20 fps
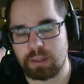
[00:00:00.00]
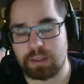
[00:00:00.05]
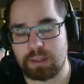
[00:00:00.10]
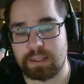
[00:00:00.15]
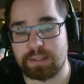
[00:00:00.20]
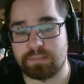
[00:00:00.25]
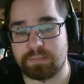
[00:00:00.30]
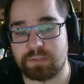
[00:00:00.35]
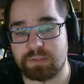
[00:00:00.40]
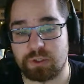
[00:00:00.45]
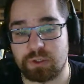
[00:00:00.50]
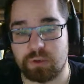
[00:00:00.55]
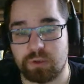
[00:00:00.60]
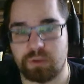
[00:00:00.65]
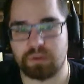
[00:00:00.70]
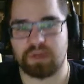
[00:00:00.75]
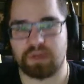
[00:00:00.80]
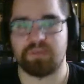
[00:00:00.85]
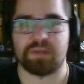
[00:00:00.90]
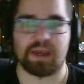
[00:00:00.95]

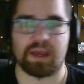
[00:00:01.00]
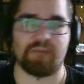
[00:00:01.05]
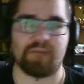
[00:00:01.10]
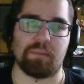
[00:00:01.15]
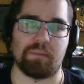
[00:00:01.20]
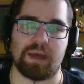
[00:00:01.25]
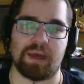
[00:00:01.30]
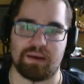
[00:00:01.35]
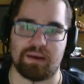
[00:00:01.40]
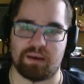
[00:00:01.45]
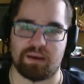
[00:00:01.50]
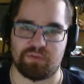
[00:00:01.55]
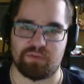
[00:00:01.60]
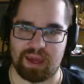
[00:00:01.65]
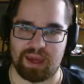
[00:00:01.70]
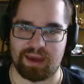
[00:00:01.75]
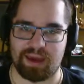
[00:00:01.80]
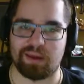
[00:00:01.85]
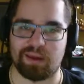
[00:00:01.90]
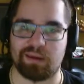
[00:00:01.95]
So if they have a bad enough
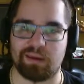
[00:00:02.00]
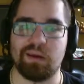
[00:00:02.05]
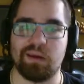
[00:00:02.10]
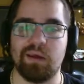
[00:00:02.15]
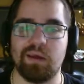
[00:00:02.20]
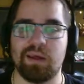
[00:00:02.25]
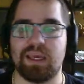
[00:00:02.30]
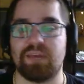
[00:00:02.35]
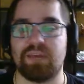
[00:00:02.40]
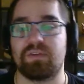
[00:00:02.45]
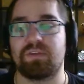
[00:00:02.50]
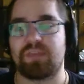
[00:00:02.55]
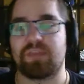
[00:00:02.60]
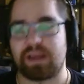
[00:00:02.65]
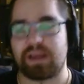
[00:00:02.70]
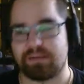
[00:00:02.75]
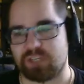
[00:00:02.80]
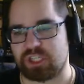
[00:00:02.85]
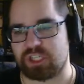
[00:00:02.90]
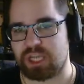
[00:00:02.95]
hand, even if they
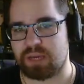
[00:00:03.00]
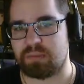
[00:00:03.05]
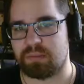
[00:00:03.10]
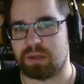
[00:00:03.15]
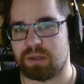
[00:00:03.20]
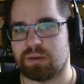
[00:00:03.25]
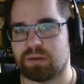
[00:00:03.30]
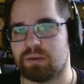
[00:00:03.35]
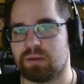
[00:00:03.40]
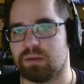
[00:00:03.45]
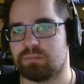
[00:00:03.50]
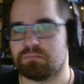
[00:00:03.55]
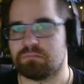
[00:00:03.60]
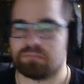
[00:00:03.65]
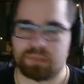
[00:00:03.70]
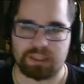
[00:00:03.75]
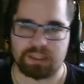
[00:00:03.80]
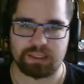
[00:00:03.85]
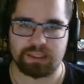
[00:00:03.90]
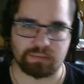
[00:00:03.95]
have Shaman
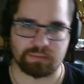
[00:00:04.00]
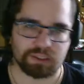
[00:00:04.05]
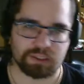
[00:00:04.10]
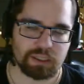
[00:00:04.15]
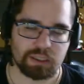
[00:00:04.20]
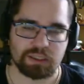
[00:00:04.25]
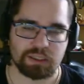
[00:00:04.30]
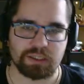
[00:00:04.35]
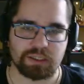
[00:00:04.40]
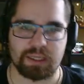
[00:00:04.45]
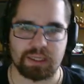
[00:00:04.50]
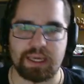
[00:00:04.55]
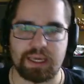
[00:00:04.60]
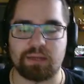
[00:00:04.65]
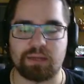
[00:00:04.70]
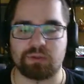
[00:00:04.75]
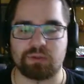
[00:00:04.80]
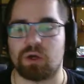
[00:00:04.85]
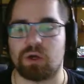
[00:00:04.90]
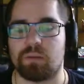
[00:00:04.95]
and such, they
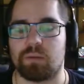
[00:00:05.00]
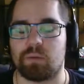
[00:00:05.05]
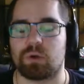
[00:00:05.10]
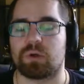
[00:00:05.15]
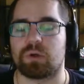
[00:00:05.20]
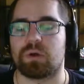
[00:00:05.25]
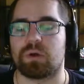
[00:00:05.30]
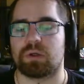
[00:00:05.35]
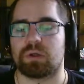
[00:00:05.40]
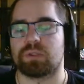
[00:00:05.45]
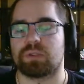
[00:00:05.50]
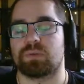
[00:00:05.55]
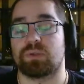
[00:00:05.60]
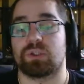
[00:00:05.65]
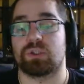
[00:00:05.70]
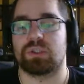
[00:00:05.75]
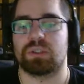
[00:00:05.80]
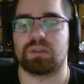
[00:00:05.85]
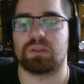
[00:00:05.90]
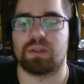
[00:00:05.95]
can't draw more cards, which
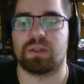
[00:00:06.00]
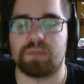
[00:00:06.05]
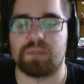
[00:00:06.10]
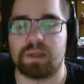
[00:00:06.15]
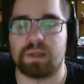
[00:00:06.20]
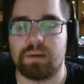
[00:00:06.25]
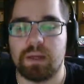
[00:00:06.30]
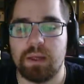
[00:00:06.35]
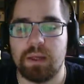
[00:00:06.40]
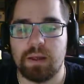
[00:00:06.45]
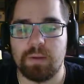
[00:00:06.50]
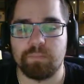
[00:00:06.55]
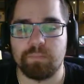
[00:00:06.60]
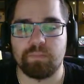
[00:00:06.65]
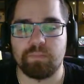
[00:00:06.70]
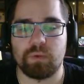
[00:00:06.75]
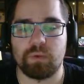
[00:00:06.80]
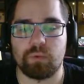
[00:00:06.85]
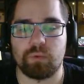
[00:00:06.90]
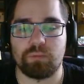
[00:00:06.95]
is lovely.
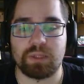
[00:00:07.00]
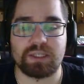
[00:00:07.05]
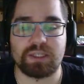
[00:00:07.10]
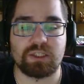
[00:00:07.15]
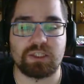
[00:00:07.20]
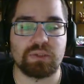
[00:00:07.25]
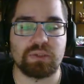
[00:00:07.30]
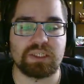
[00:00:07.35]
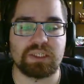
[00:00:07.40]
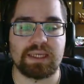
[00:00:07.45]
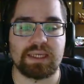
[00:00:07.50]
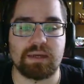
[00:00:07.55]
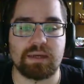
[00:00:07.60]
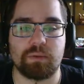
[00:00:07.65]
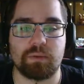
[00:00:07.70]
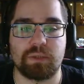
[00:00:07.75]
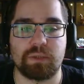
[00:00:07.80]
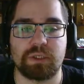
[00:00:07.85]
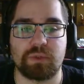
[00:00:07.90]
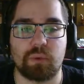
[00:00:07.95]
We play 2 Lysander
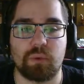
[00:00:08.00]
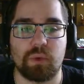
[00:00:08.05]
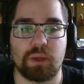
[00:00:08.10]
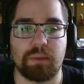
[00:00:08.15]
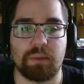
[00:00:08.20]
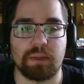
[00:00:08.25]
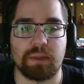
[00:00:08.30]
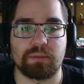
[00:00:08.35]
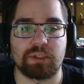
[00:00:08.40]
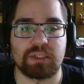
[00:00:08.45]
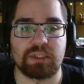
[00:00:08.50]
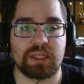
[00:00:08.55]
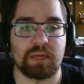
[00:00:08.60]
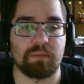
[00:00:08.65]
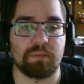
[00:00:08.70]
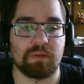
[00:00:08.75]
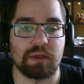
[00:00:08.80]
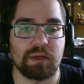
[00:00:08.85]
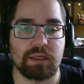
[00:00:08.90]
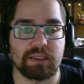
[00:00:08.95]
because we want to be able to snipe
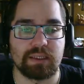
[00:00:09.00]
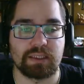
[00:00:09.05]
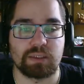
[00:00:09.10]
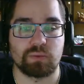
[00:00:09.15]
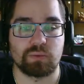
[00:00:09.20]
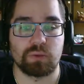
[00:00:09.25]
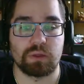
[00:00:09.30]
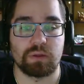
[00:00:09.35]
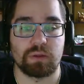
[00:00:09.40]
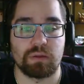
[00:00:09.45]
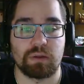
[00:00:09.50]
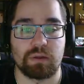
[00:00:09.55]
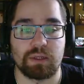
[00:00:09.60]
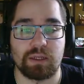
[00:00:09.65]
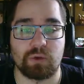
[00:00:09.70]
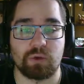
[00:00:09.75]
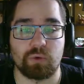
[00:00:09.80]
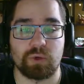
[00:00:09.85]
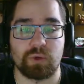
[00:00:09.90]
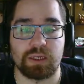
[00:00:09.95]
things with the
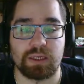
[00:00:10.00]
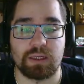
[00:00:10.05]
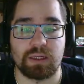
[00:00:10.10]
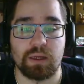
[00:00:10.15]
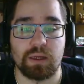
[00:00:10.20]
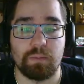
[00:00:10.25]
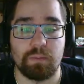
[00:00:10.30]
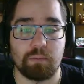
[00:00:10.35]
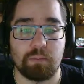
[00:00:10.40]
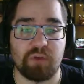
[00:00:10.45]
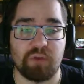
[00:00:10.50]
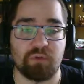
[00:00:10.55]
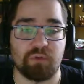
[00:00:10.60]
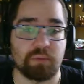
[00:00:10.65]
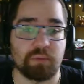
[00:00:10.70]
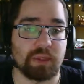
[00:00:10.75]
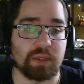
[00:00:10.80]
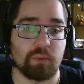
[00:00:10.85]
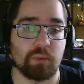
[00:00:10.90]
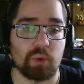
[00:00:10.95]
Nidoqueen.
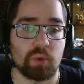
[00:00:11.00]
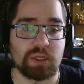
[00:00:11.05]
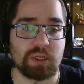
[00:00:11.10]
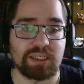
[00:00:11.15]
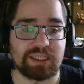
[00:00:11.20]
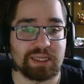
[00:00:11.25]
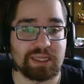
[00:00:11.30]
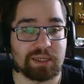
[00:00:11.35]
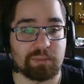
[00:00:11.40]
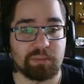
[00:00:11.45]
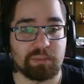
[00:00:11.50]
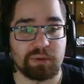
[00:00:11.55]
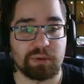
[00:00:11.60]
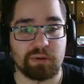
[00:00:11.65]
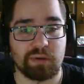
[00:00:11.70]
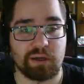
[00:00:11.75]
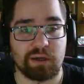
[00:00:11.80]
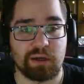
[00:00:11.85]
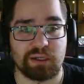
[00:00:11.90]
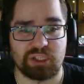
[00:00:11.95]
Preferably we want to snipe
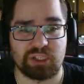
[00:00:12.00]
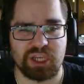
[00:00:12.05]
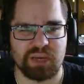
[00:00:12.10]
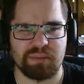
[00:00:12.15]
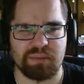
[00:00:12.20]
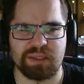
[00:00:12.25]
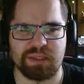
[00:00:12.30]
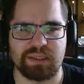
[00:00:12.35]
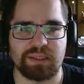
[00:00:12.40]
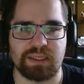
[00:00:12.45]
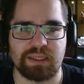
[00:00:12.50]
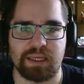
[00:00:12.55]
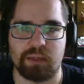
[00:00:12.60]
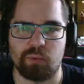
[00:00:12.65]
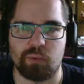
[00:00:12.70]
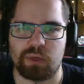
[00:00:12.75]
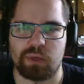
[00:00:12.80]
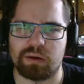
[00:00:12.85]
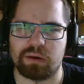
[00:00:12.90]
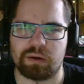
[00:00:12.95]
Shamans and
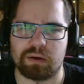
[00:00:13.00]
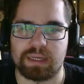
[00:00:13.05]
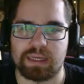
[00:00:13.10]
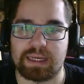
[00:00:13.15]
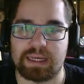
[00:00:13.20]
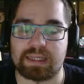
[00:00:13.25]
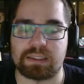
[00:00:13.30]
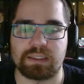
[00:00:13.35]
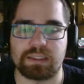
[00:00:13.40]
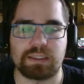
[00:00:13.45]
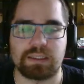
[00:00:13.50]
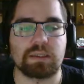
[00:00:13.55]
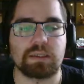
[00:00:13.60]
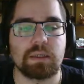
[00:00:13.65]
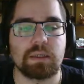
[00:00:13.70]
weaker EXs.